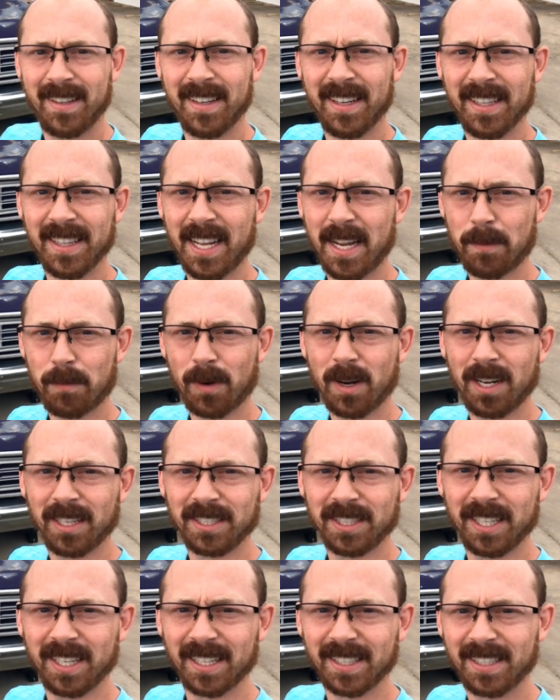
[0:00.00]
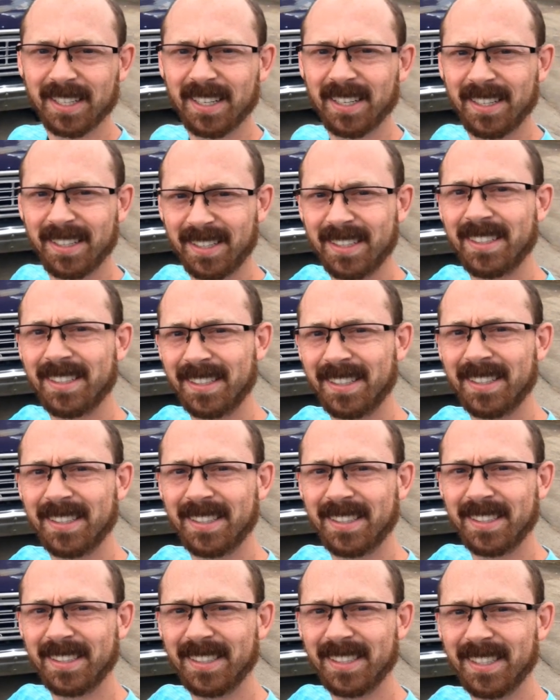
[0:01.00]
And that project
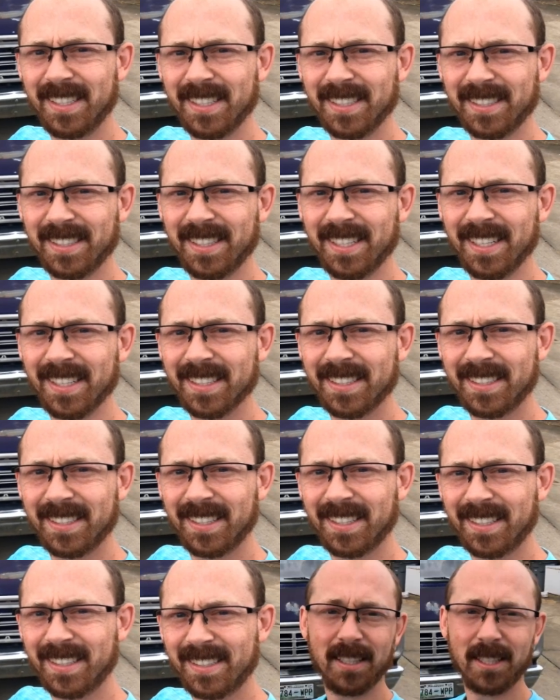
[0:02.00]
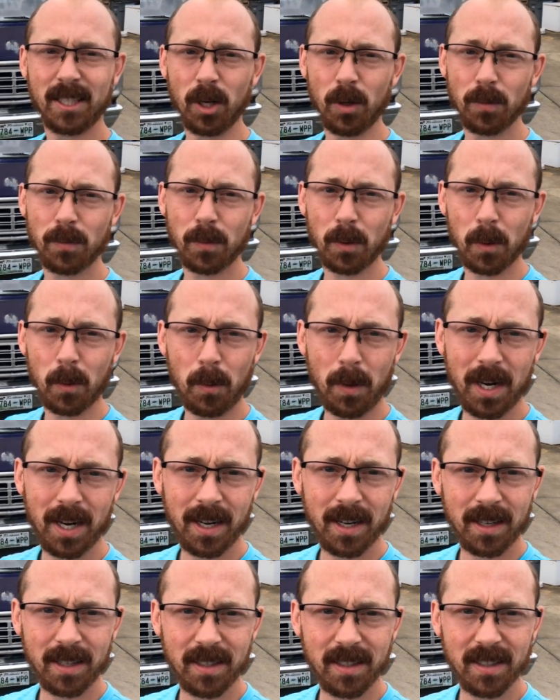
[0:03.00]
is this. So for a
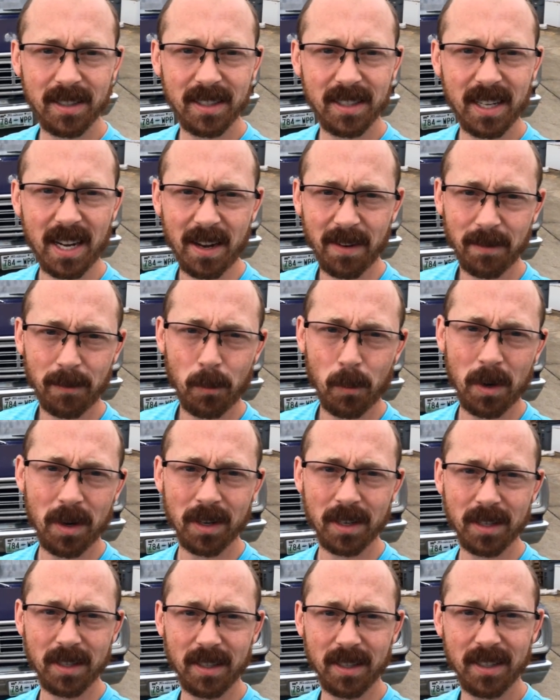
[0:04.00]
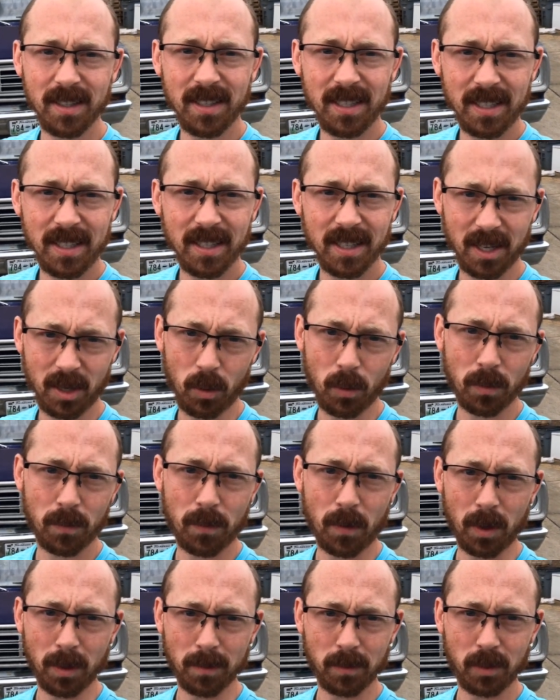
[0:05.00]
while, I've wanted an old
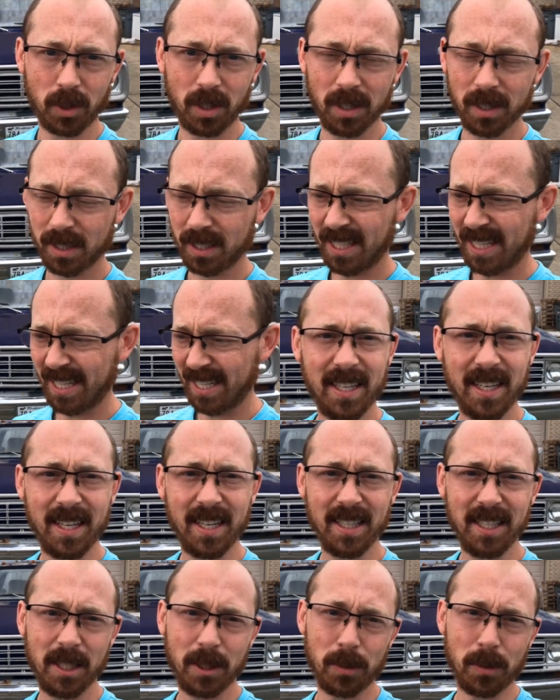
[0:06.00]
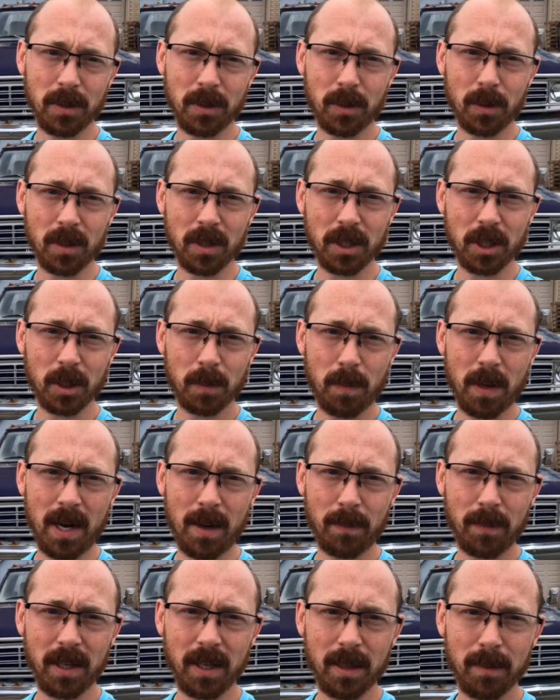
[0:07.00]
farm truck, and this one sort of just
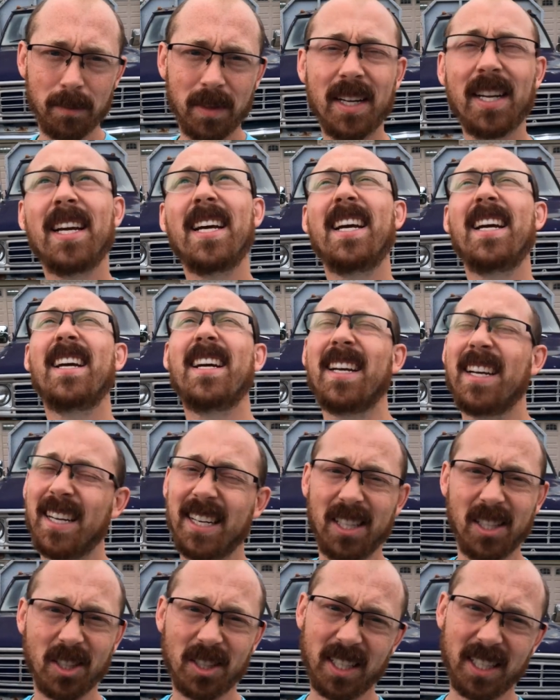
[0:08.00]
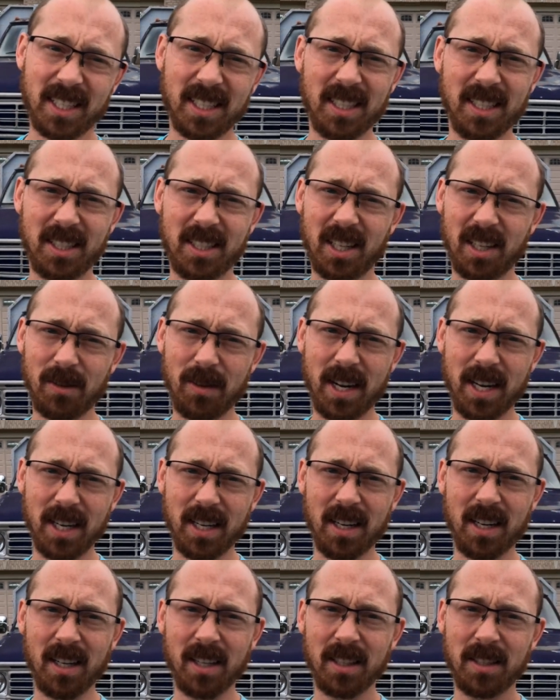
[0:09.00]
popped up. And it looks like it's gonna start raining
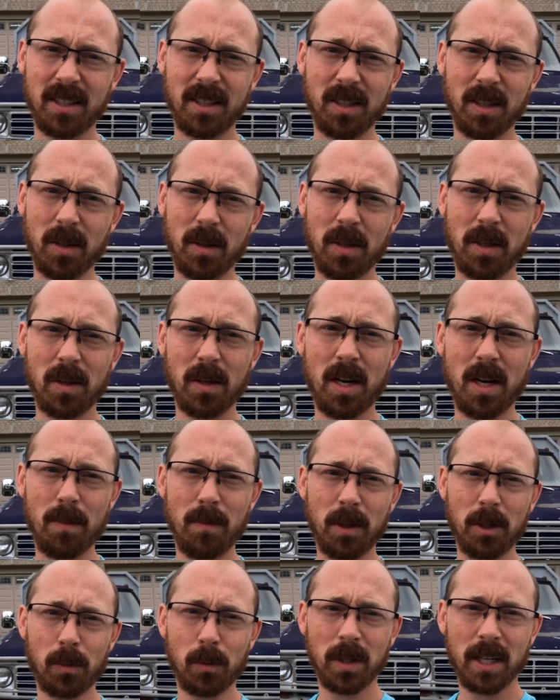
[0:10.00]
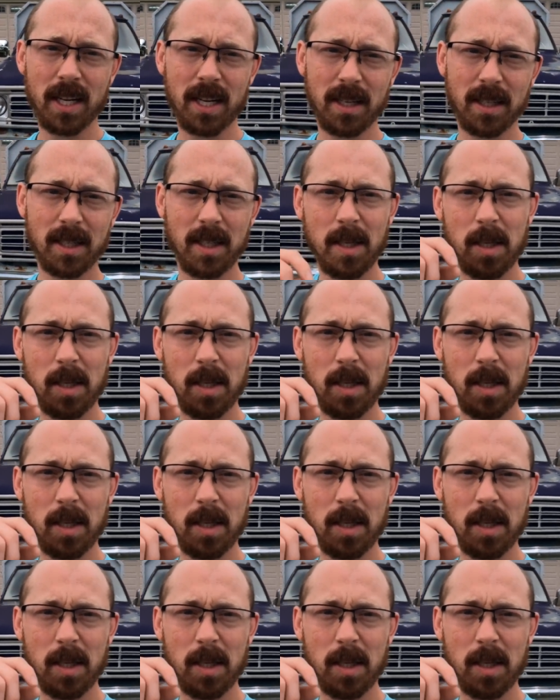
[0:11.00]
on us, so I don't know how much we'll get.